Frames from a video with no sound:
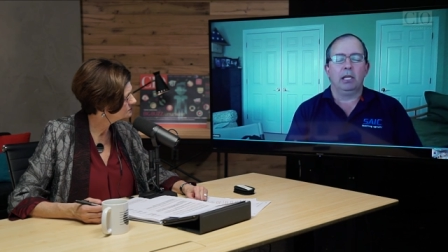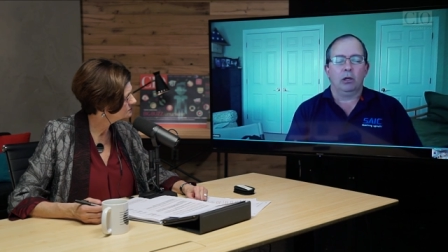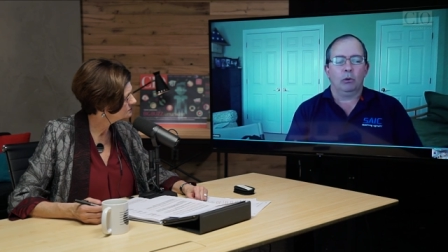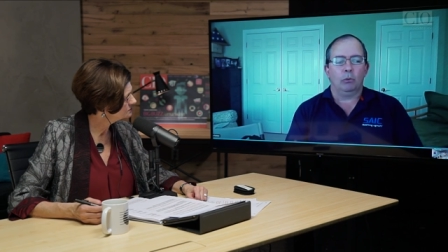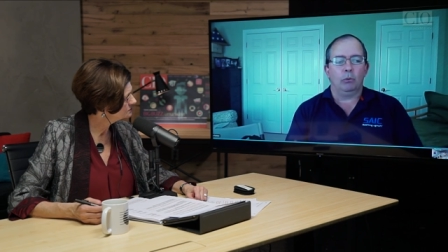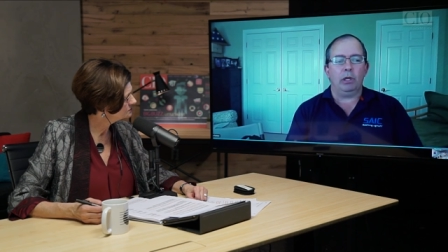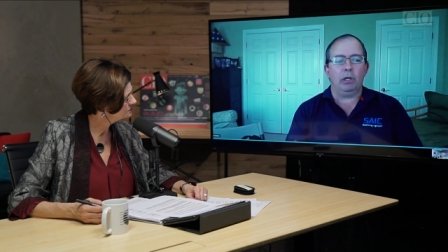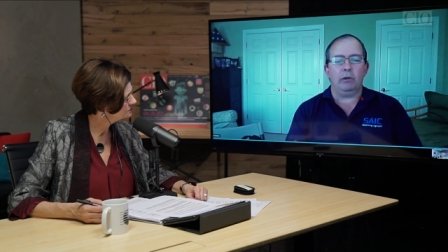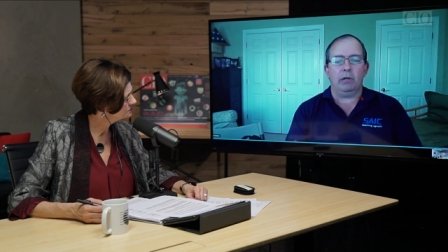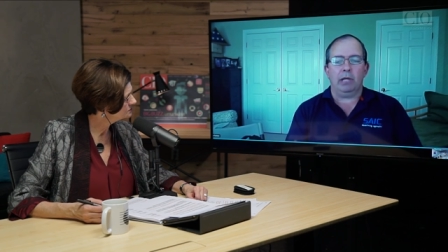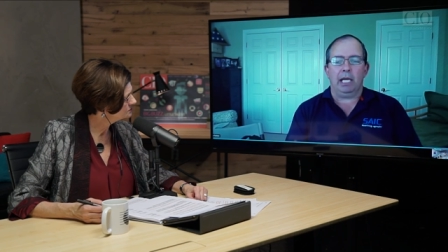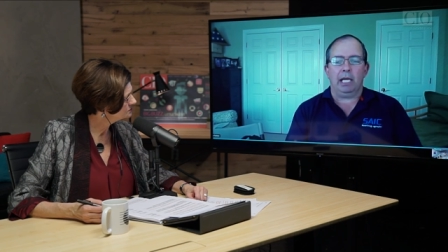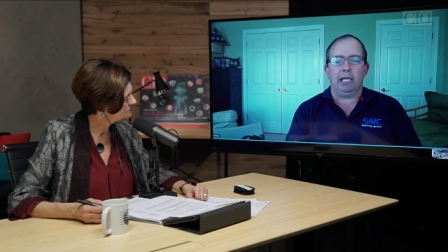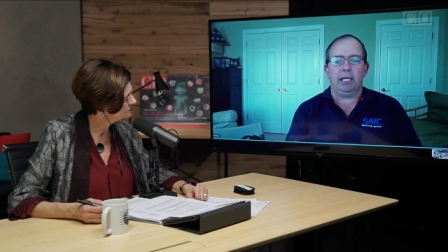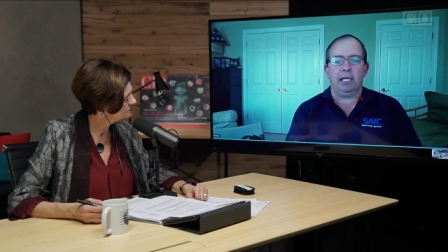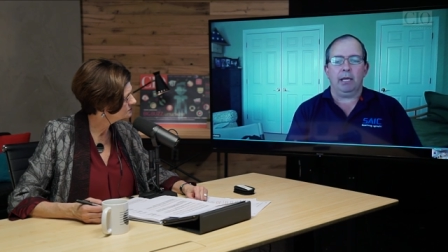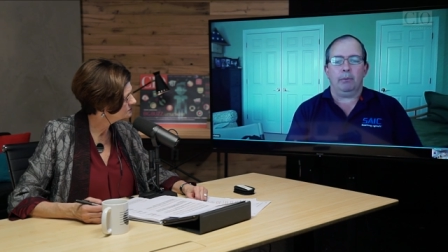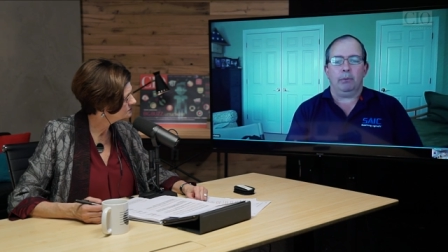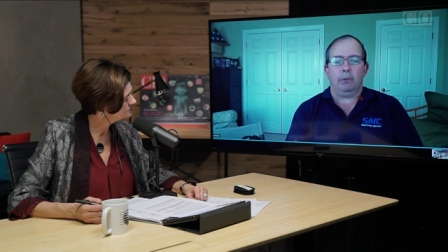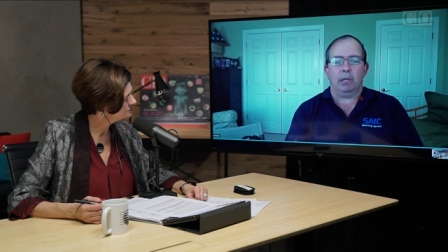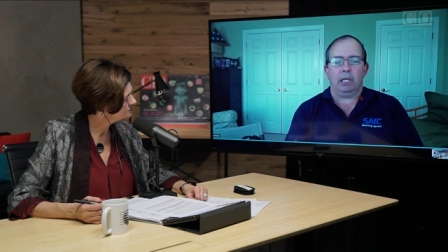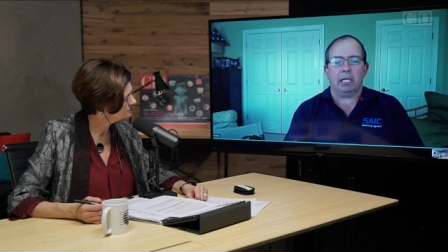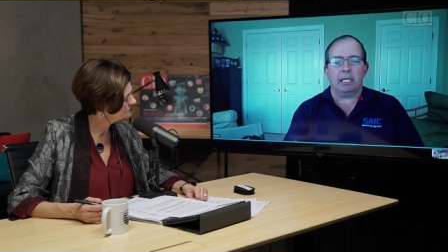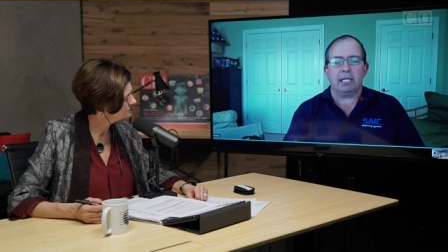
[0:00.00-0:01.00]
we will end
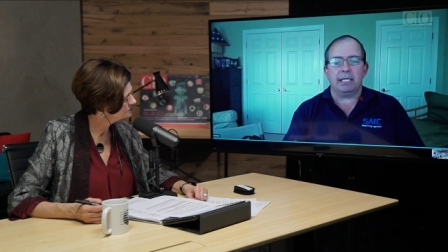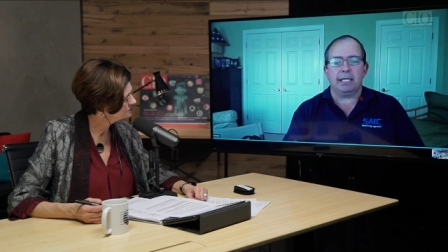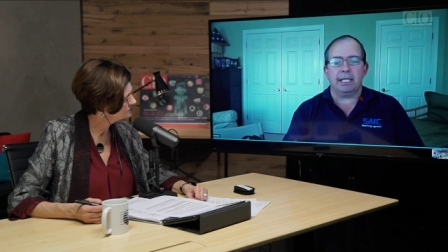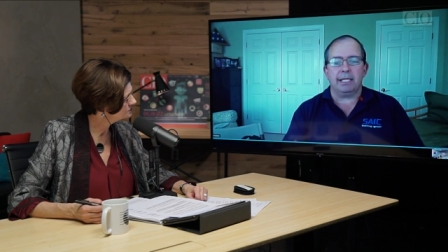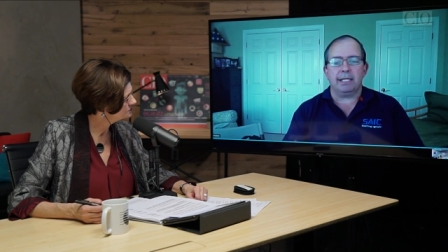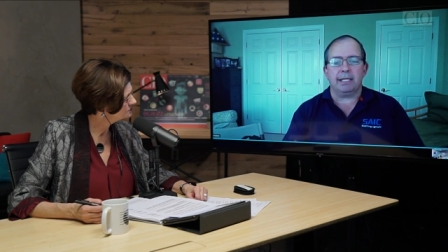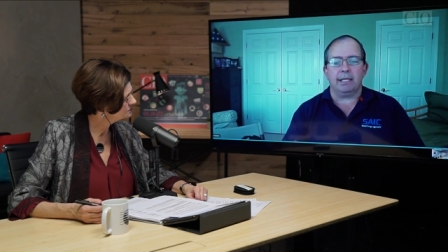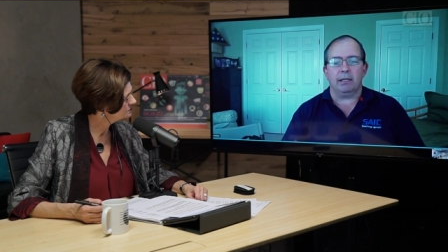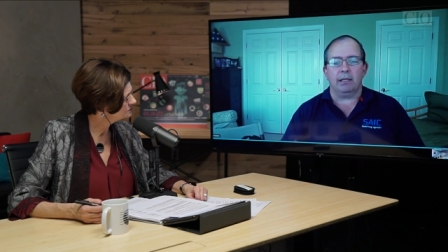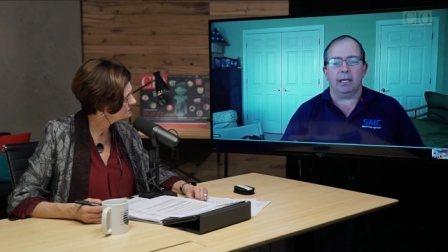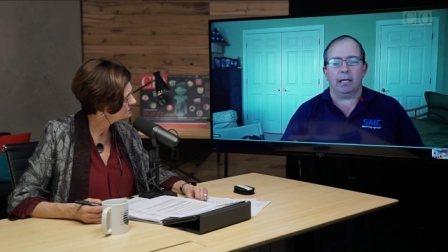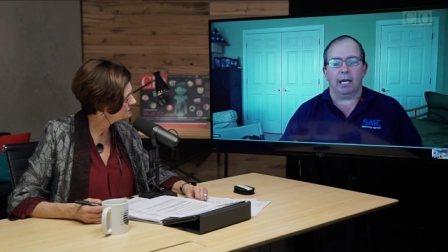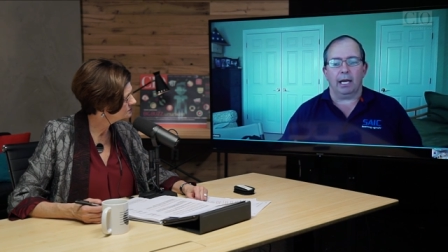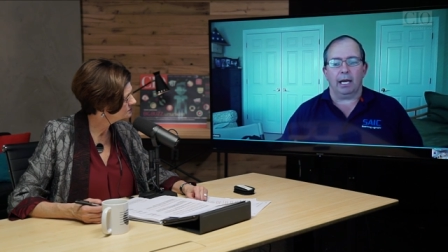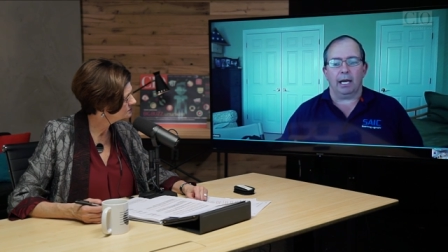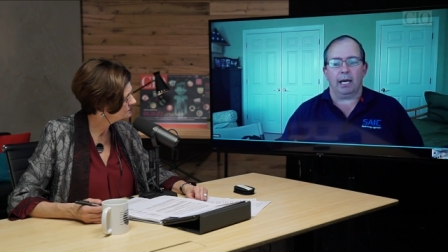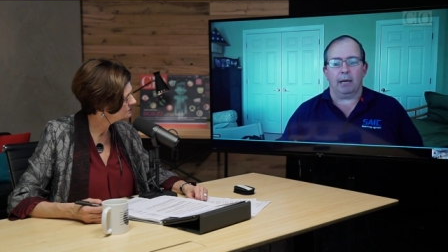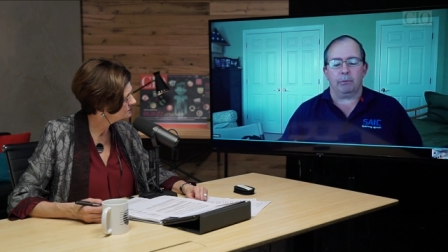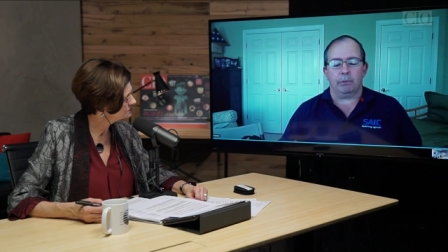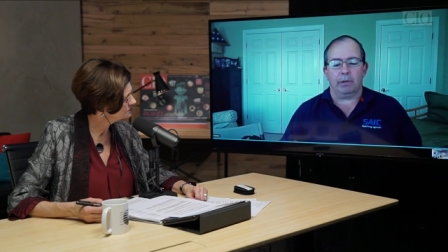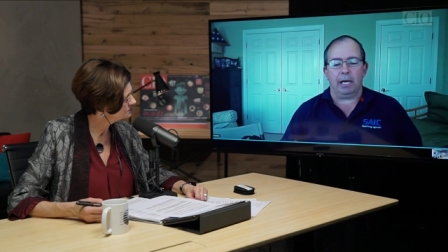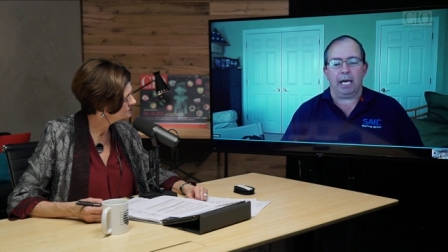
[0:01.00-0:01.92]
up with consistent uh,